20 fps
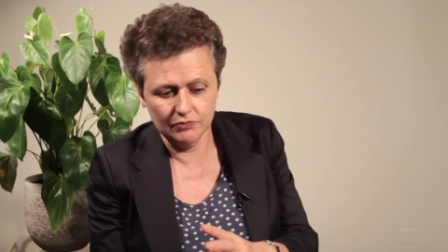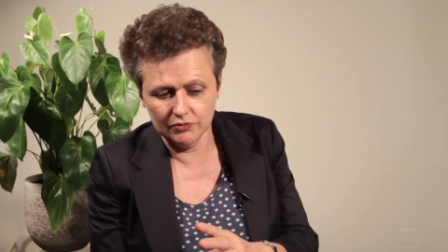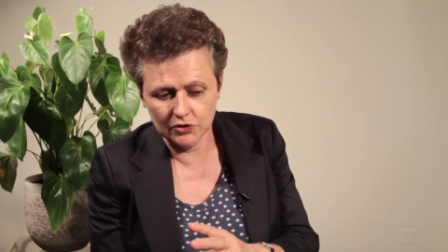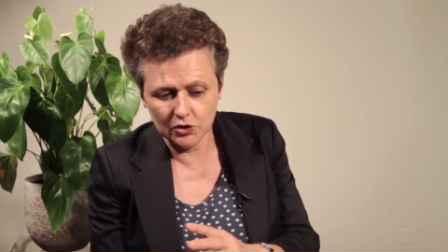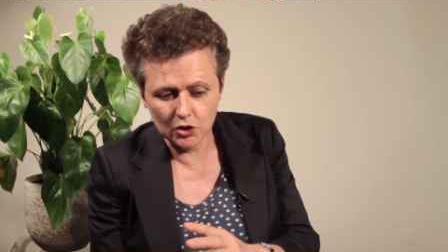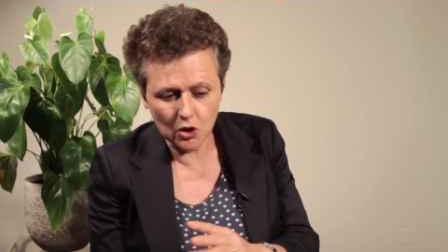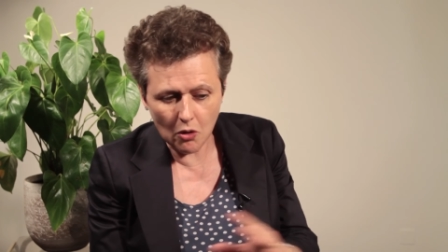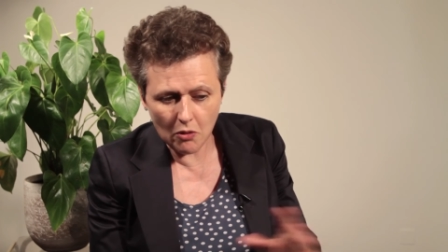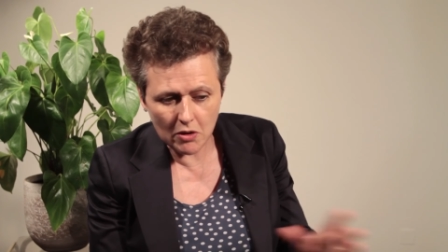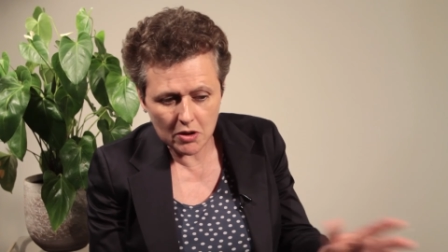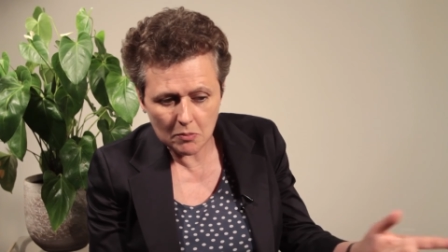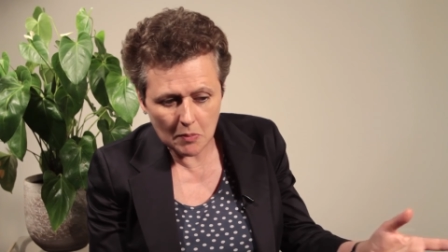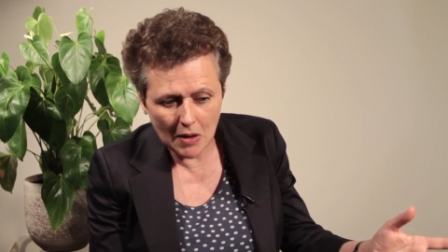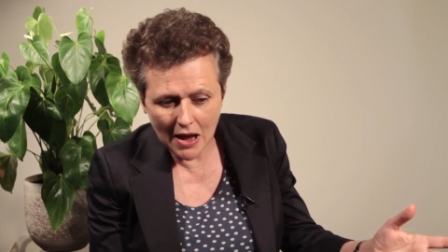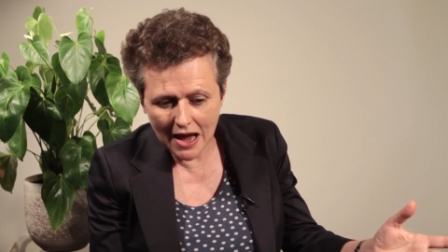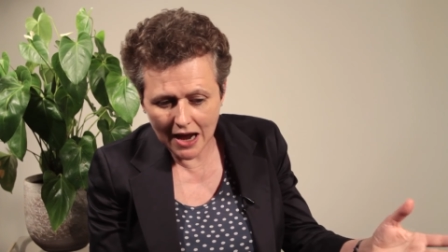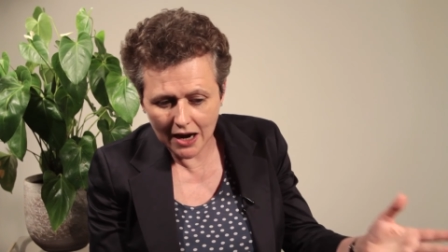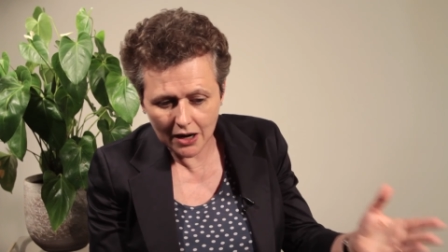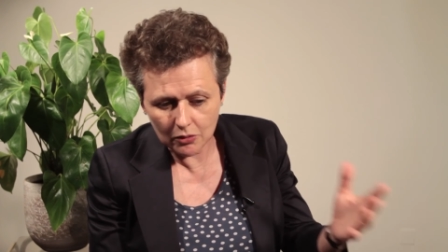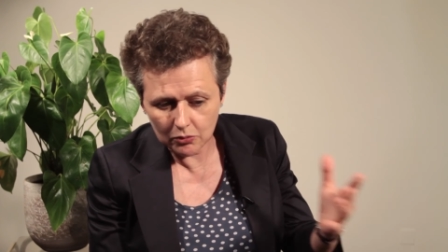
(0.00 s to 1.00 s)
going
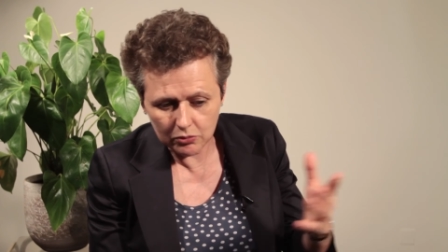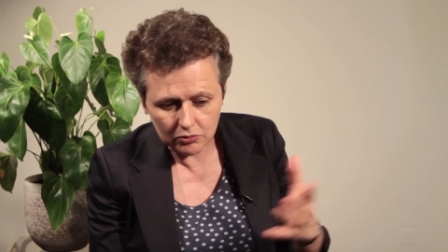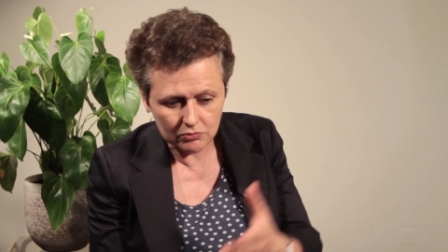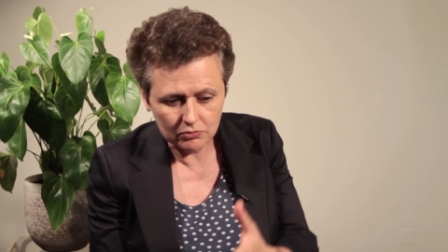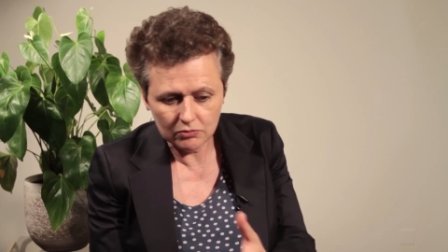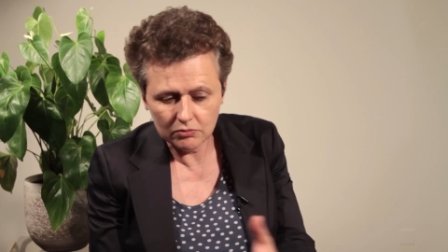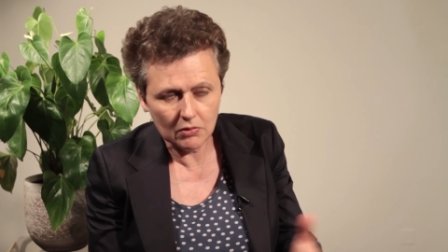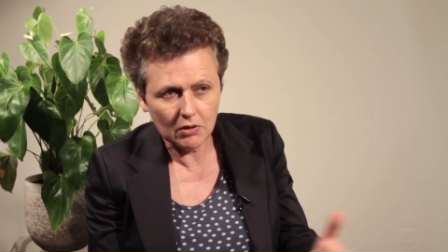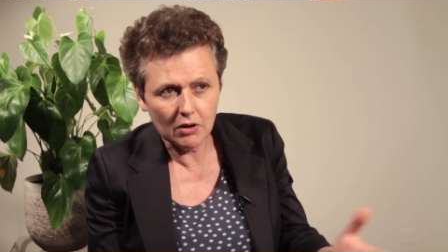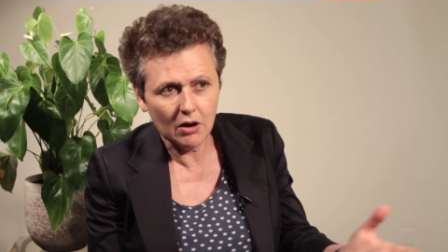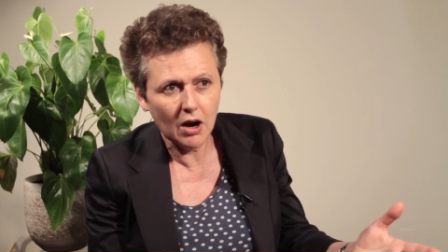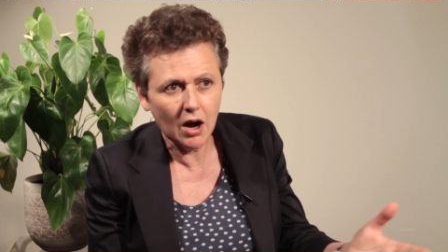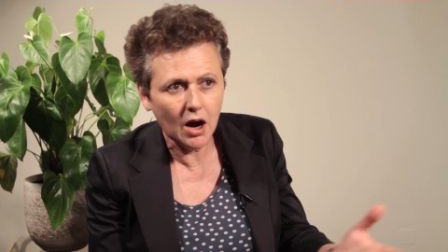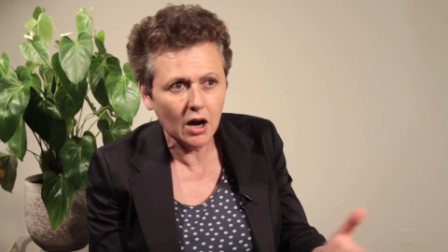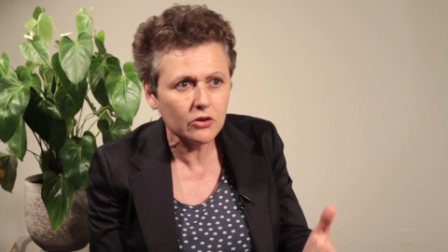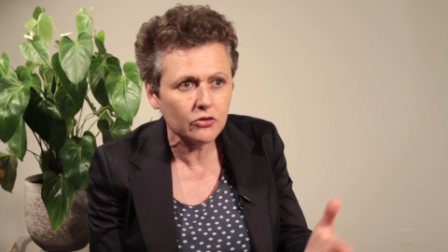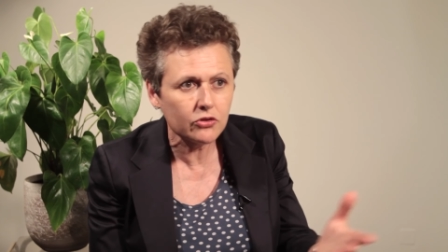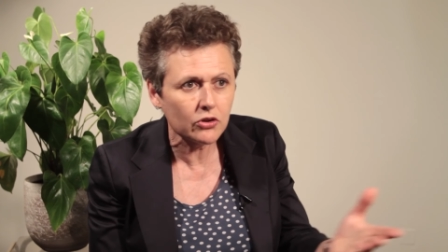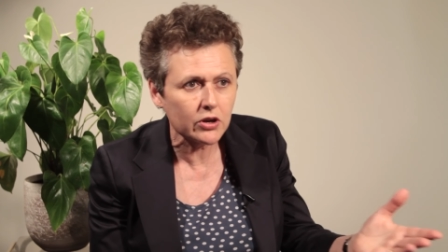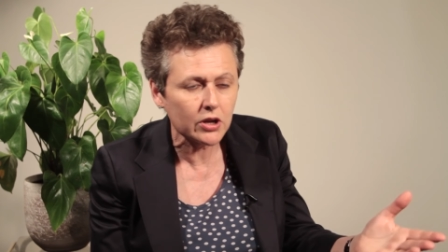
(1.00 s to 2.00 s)
back
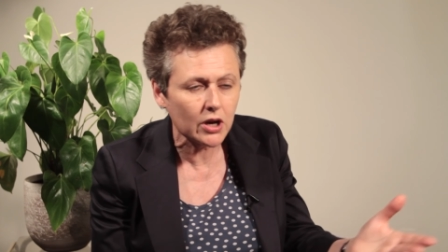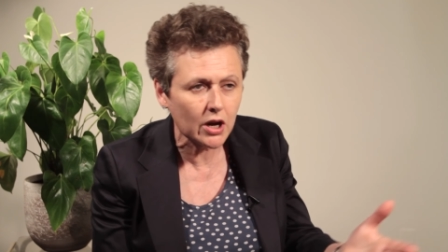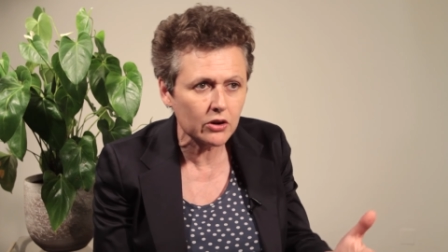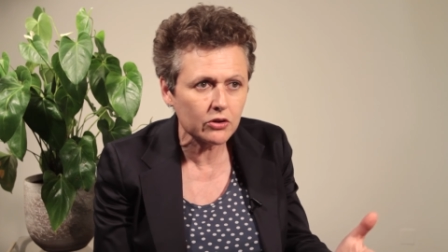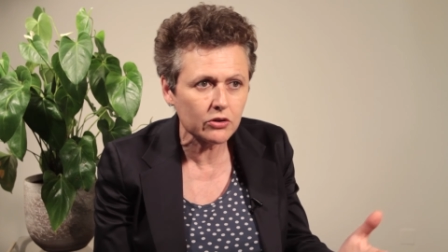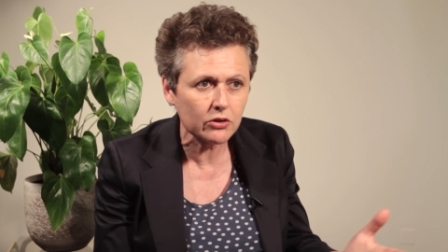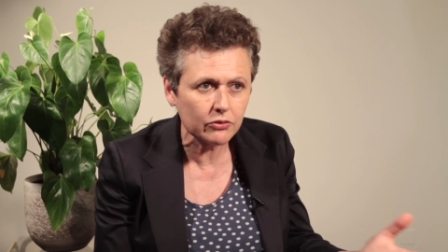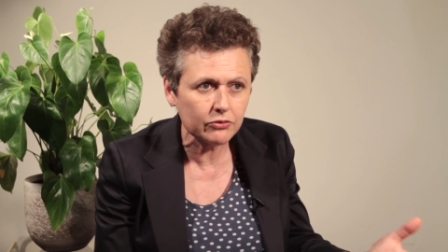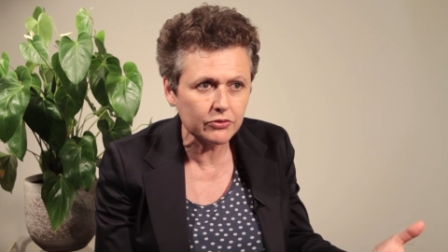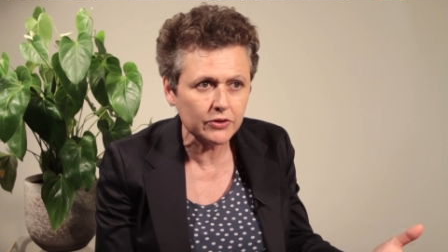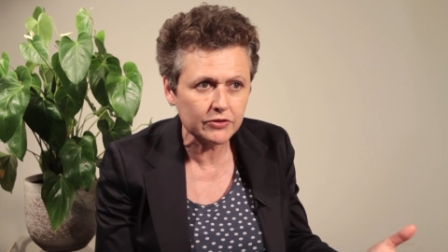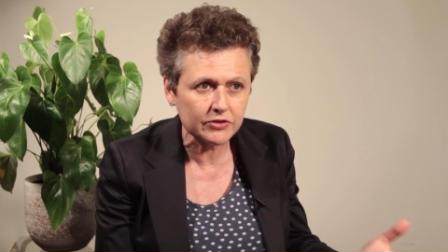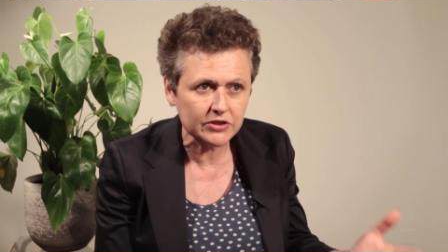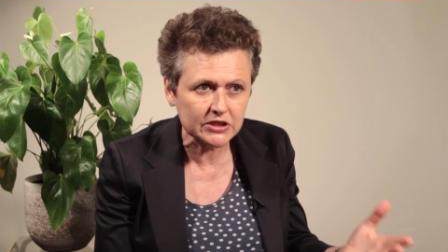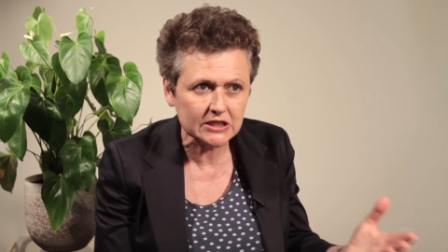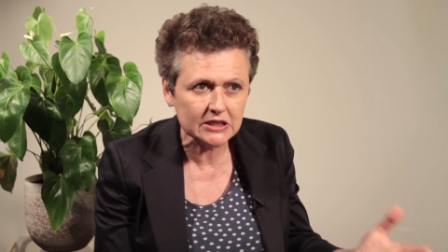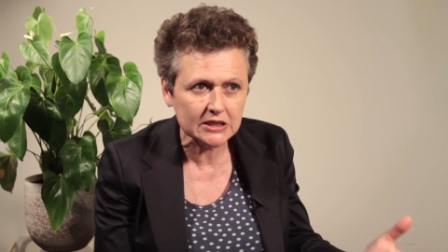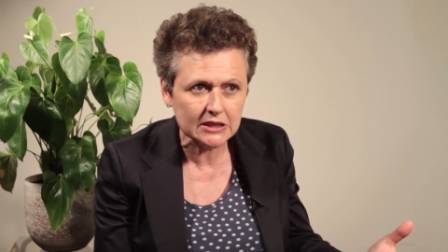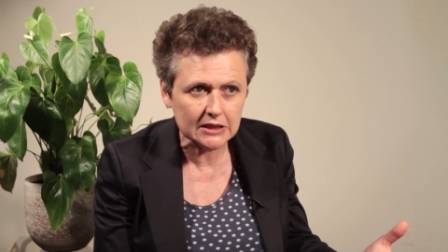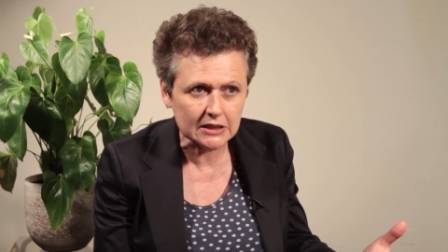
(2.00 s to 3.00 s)
100, 150
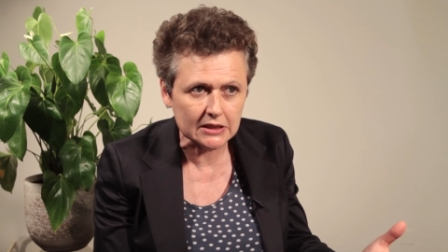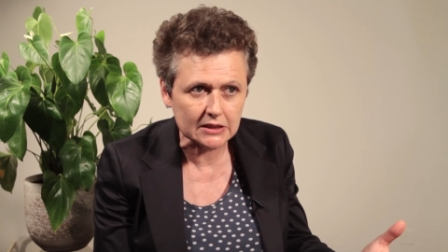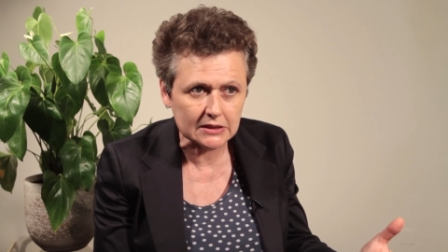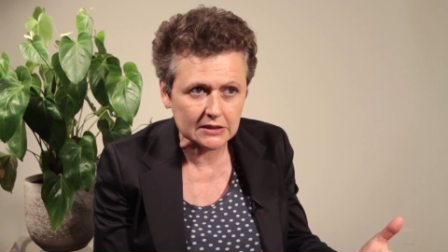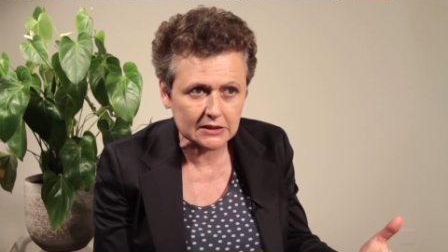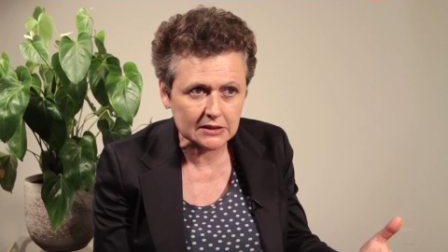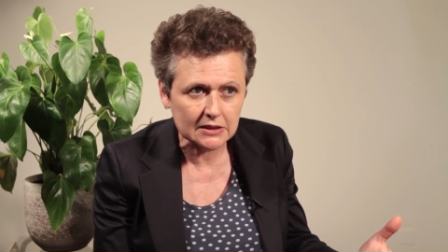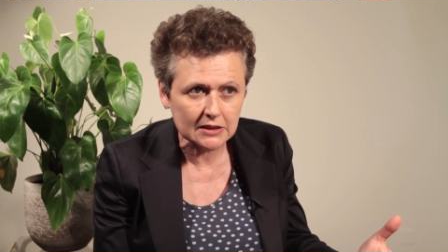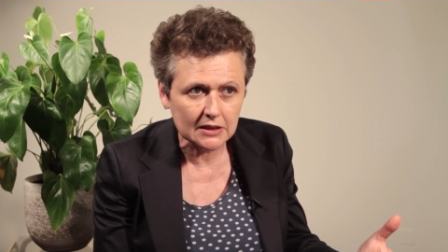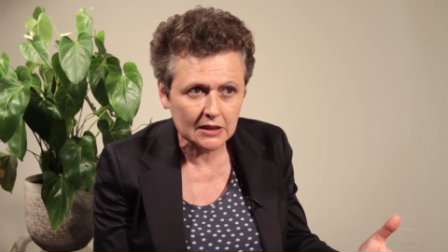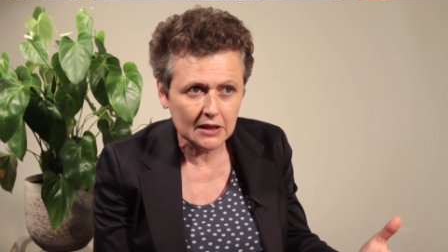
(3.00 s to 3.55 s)
years